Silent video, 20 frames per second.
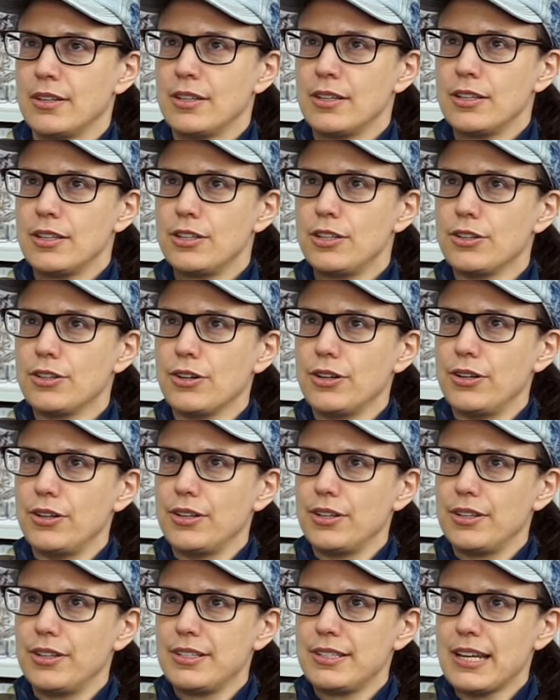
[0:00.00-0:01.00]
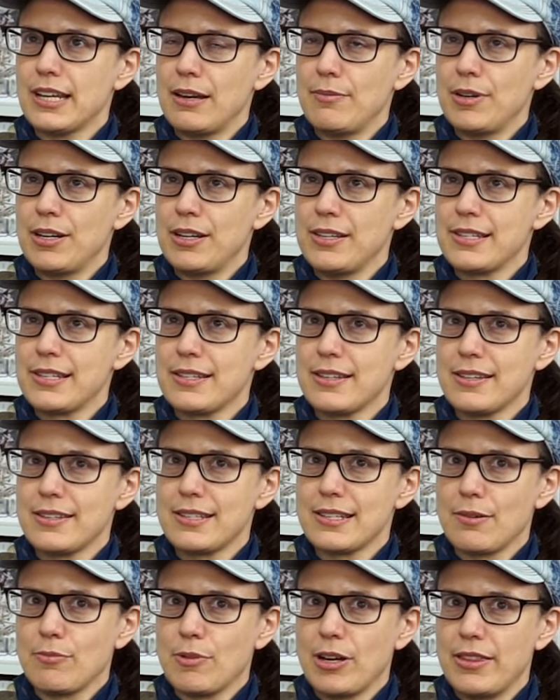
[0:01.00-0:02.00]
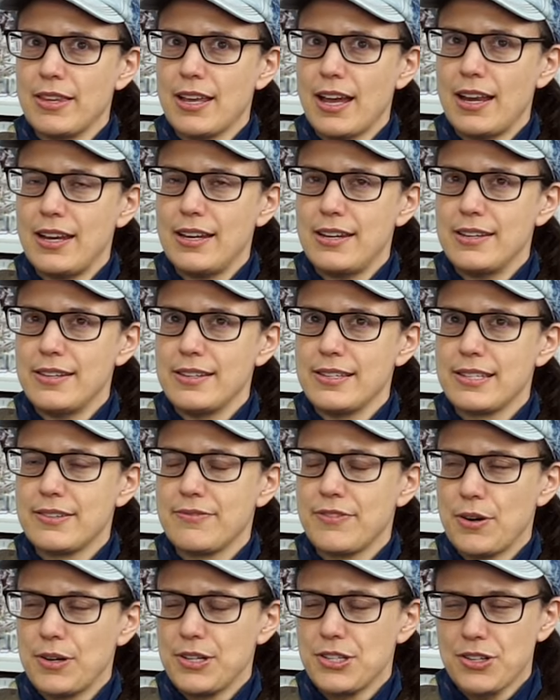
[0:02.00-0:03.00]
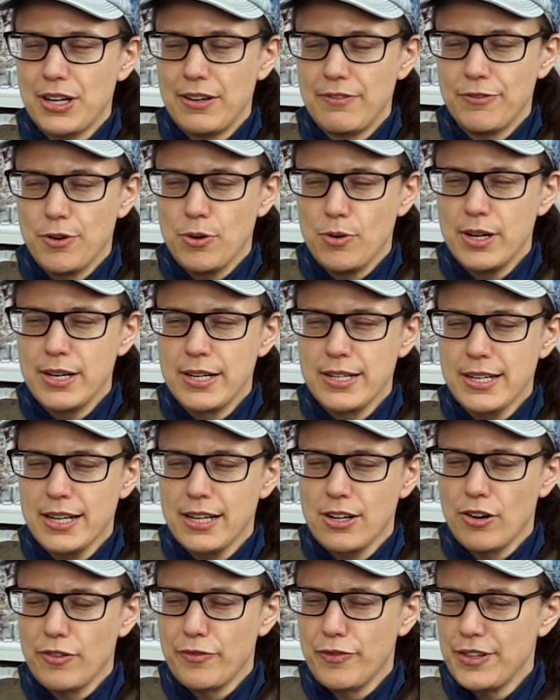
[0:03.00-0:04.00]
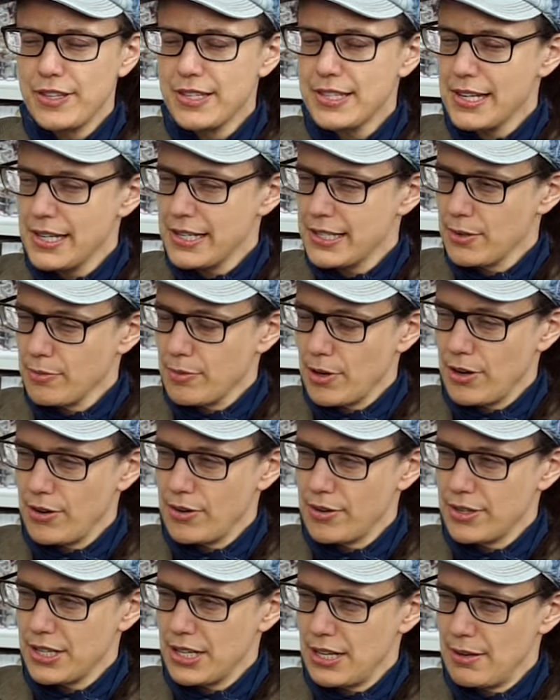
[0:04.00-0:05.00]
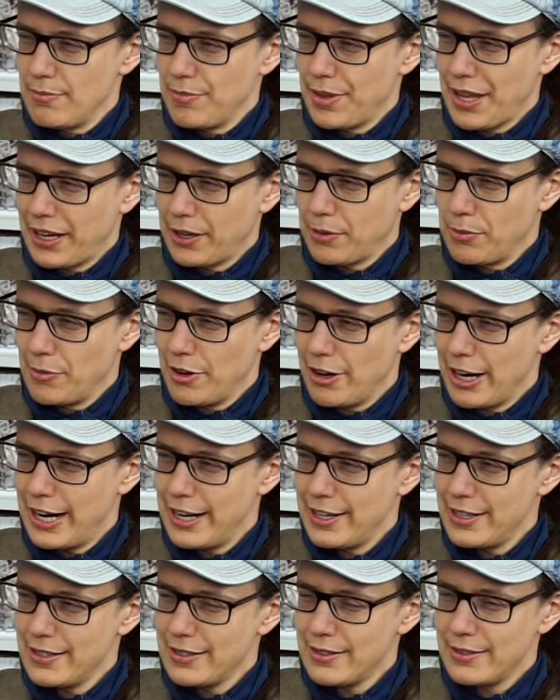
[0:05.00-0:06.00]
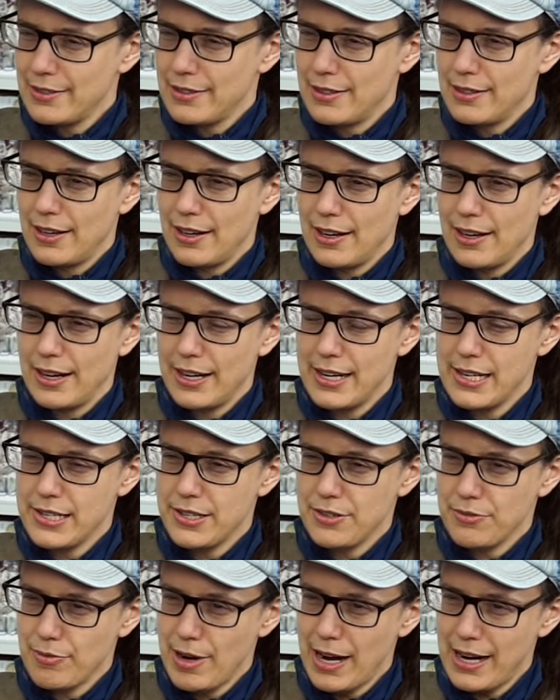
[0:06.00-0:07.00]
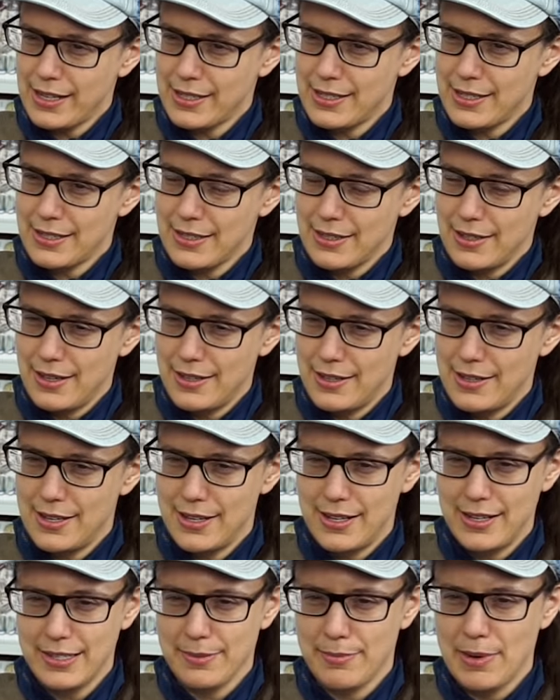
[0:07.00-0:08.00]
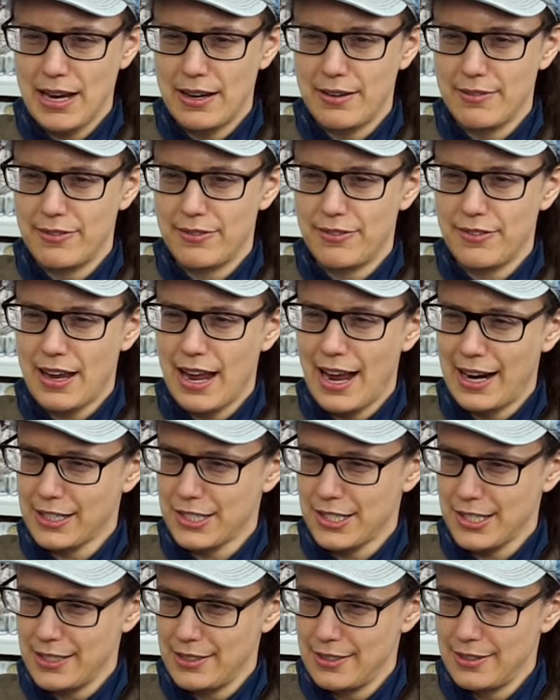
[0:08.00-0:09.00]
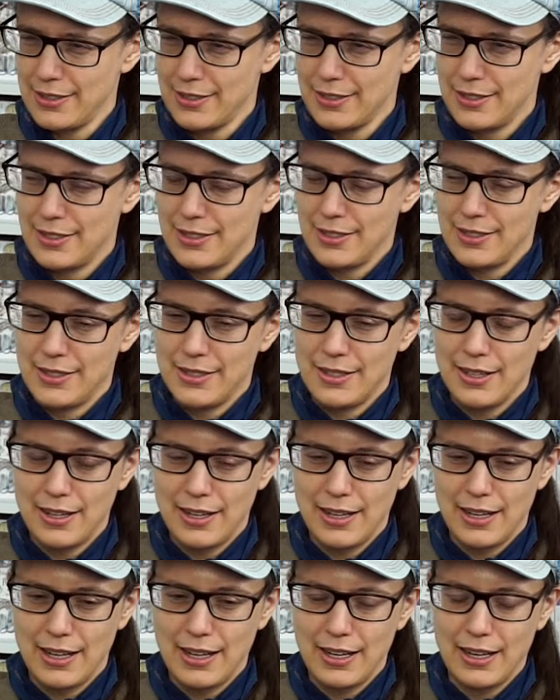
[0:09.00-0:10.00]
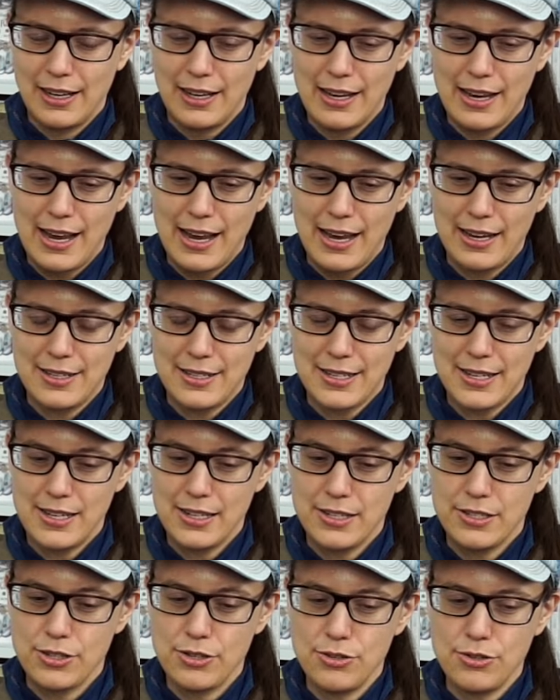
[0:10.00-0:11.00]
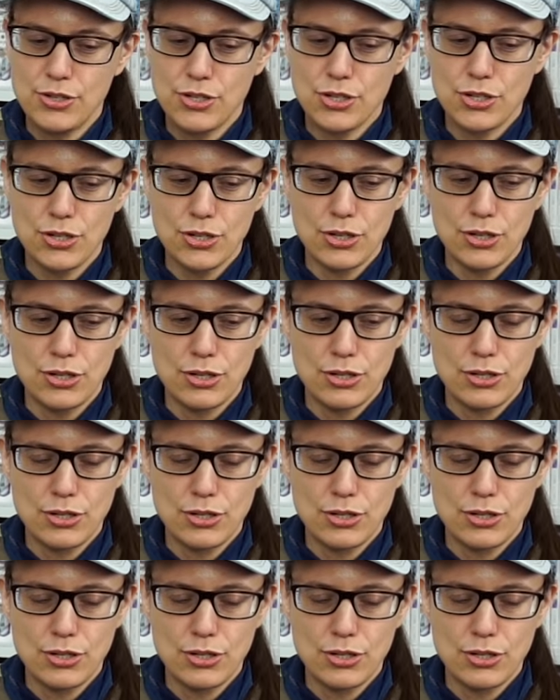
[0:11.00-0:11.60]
you know, Damon is someone that is very straightforward and often sees the world in black and white. He's direct and he's a man of action, and he's used to